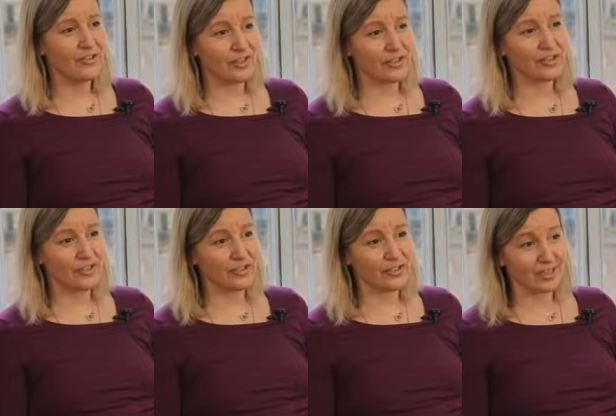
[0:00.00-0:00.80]
know that
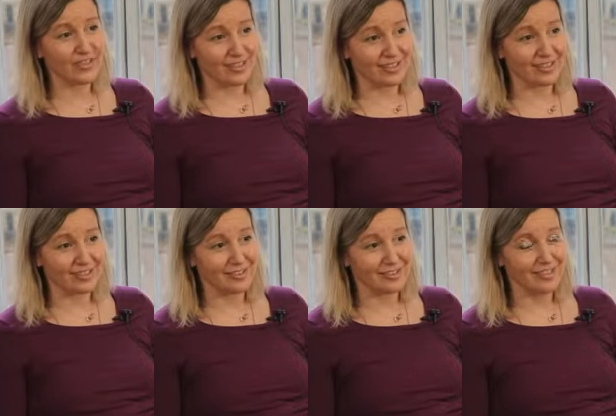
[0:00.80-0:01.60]
you can trust
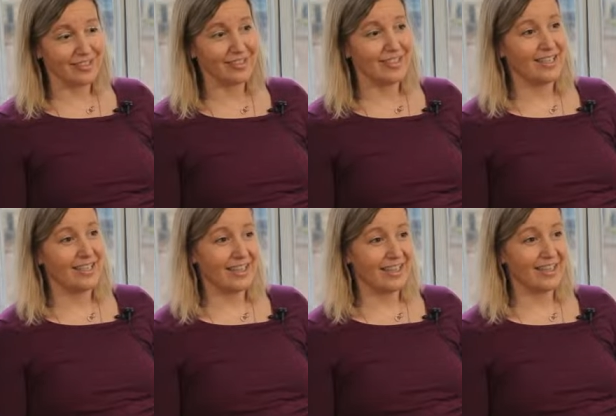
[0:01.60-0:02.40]
her.
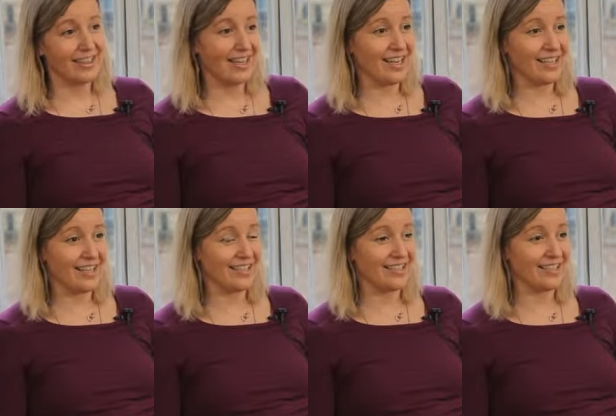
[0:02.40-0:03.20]
And I
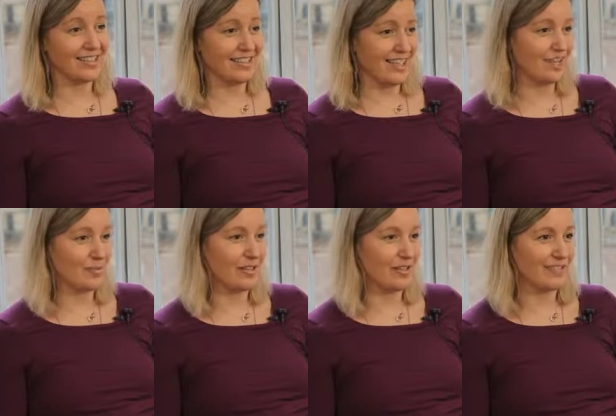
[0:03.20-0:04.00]
think that
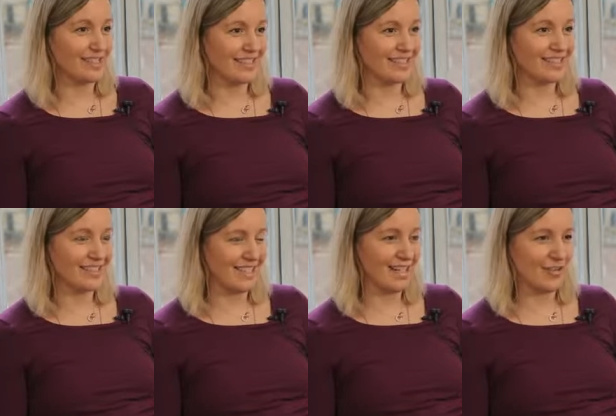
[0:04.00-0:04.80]
that's why our readers
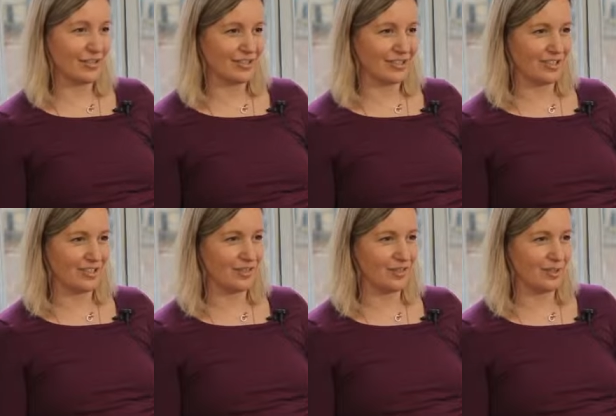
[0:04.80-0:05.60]
stay loyal
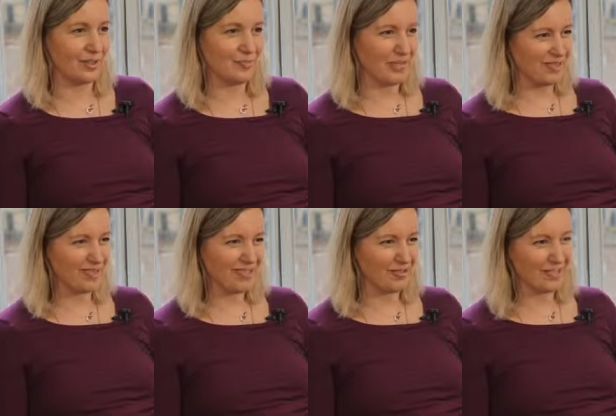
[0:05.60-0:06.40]
to us,
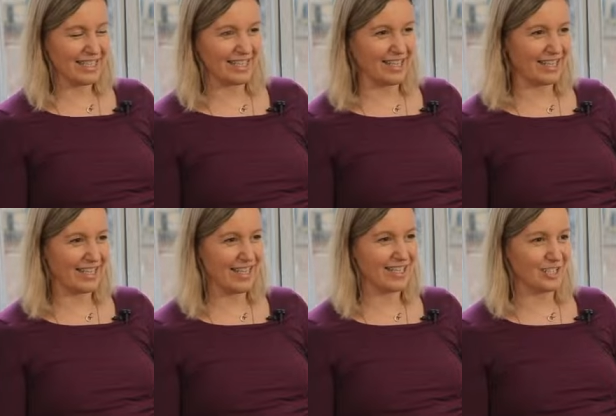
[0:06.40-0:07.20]
because really they're
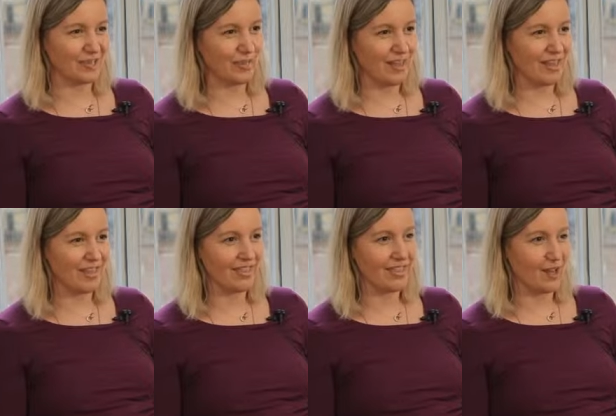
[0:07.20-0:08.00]
engaging with
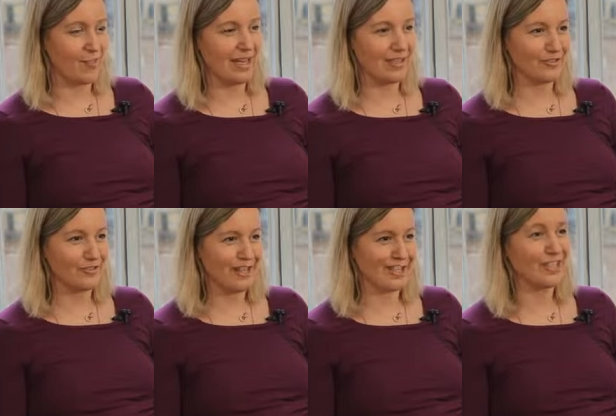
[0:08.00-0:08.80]
a best
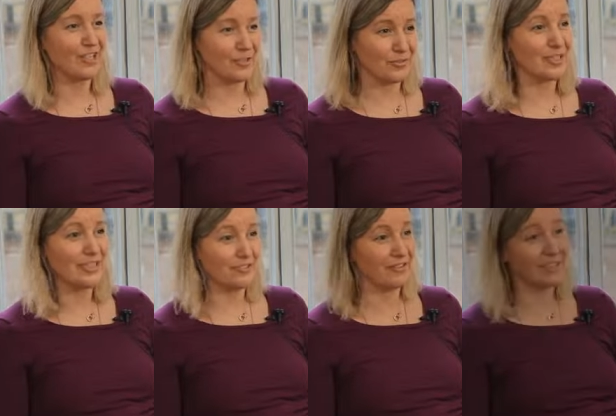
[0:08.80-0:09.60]
friend who's
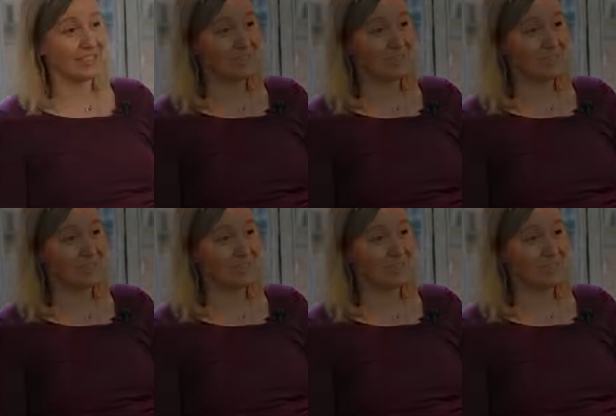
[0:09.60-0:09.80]
really fun to